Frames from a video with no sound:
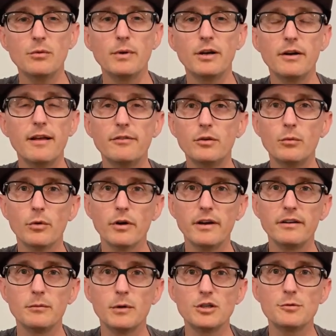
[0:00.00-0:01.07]
we don't have to worry
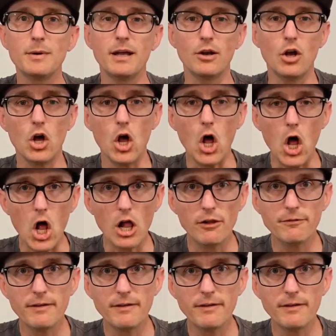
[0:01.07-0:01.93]
as much about haul